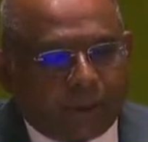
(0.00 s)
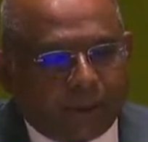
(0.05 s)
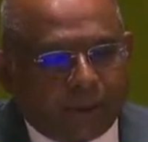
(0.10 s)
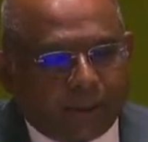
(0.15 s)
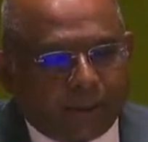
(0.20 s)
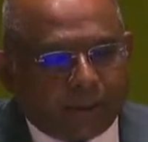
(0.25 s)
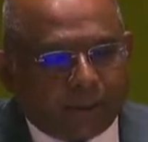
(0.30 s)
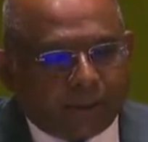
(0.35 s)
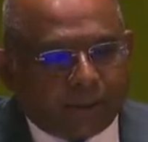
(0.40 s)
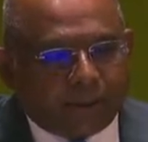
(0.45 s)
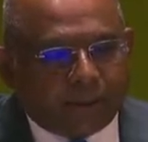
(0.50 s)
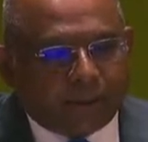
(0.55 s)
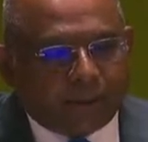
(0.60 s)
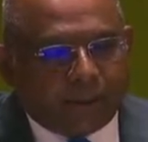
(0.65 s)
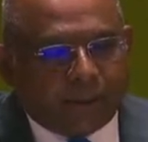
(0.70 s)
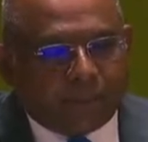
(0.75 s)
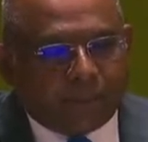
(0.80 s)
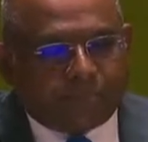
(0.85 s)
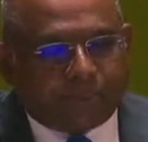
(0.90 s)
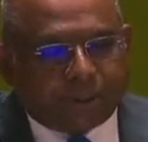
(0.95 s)
Ali,
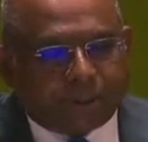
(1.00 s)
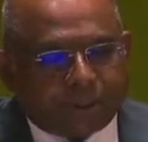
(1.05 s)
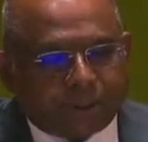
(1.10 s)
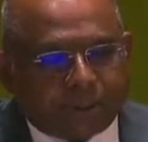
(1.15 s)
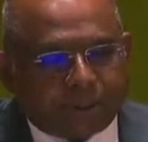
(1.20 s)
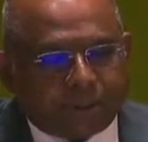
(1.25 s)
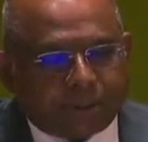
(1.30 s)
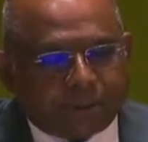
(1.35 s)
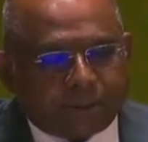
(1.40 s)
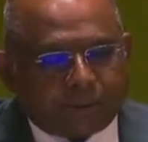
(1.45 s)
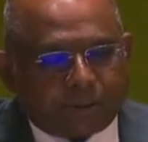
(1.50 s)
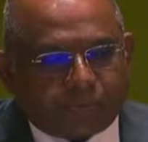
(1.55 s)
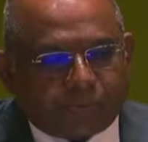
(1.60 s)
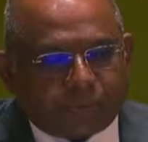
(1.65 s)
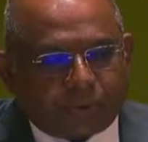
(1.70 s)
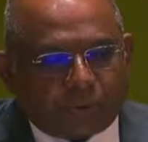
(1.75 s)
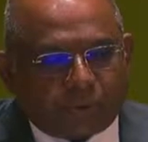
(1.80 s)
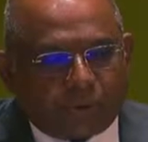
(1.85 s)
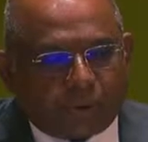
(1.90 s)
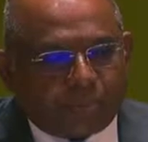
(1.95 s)
President of
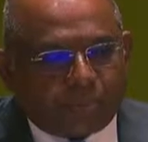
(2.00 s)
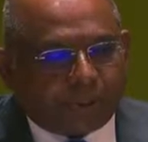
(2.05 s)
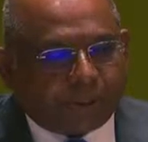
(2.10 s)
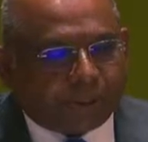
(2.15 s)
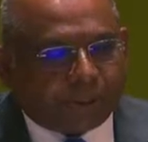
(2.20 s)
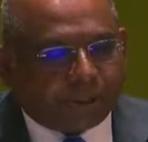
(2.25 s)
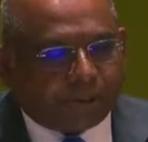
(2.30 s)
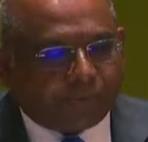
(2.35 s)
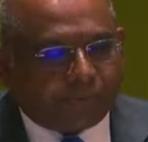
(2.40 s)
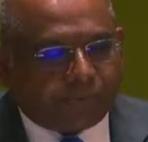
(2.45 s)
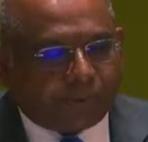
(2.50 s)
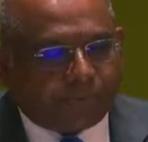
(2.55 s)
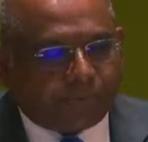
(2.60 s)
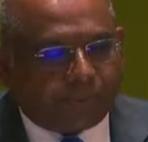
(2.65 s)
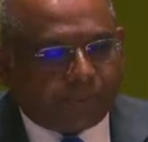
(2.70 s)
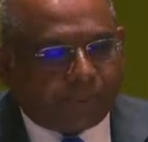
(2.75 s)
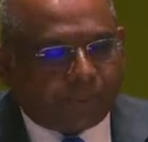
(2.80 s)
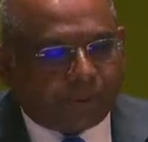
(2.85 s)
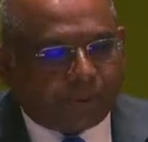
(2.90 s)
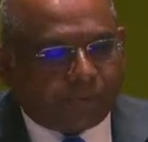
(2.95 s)
the Cooperative
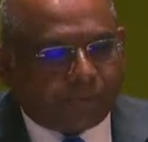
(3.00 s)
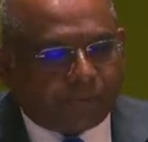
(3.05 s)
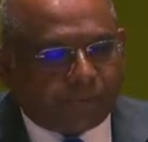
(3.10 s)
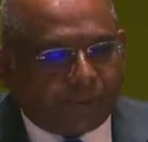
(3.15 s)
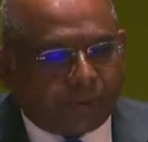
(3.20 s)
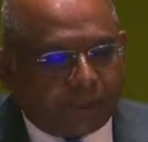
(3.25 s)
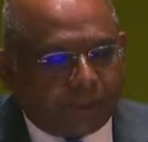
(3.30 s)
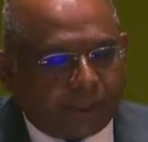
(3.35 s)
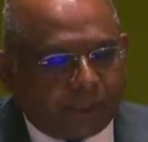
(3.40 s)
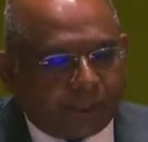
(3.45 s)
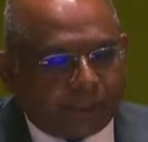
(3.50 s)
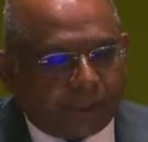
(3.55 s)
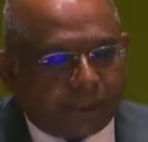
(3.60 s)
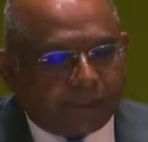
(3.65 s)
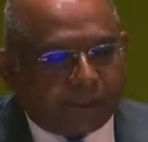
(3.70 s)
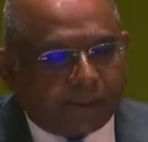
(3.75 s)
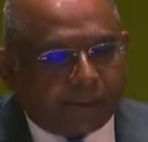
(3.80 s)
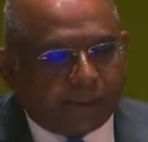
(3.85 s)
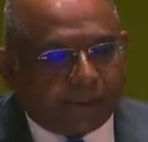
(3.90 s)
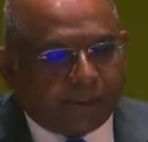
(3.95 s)
Republic of Guyana.
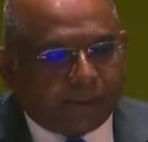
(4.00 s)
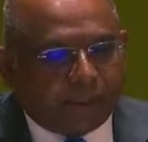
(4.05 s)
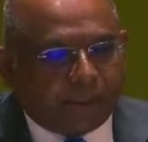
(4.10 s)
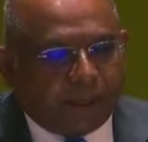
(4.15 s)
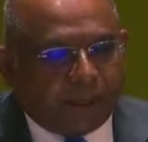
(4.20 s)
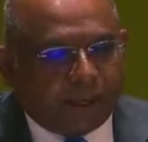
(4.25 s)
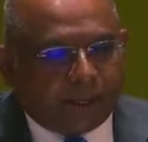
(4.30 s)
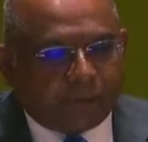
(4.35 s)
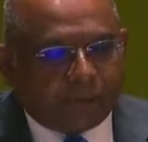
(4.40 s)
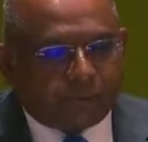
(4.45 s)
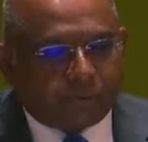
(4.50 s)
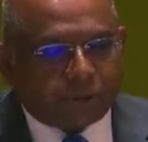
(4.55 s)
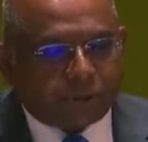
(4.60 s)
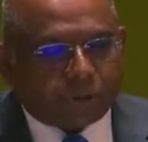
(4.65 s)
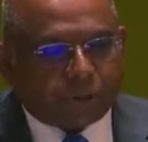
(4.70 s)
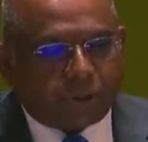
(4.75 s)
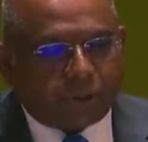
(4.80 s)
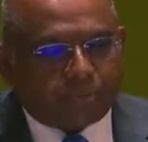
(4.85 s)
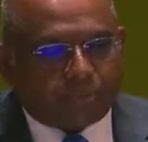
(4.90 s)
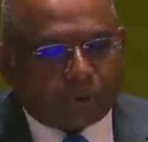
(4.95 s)
I
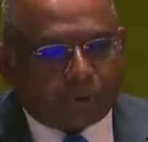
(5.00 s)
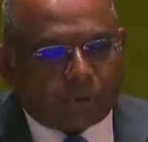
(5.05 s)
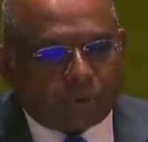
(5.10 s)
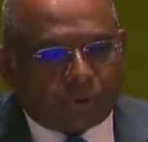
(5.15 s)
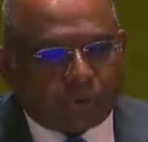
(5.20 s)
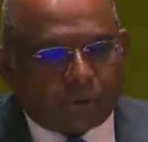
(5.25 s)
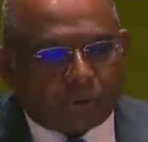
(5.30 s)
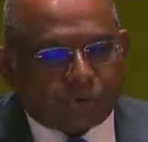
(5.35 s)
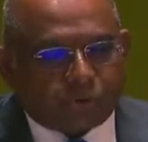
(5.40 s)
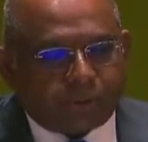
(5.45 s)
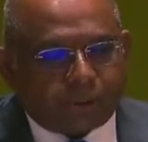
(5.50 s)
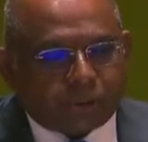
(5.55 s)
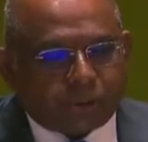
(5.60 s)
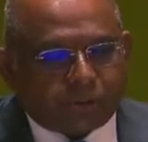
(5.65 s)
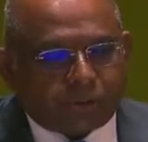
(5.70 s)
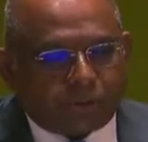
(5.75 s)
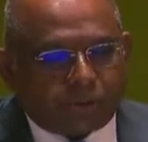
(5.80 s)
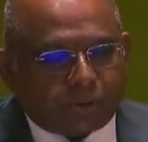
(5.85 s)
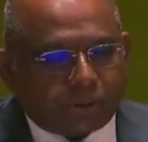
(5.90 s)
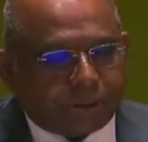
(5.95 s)
request protocol to
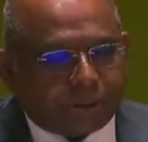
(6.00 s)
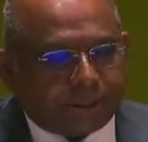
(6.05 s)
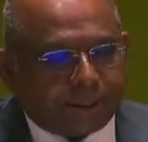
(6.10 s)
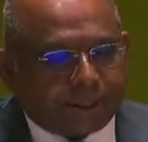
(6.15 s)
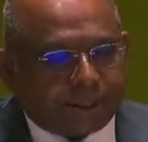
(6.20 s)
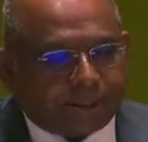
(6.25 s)
escort His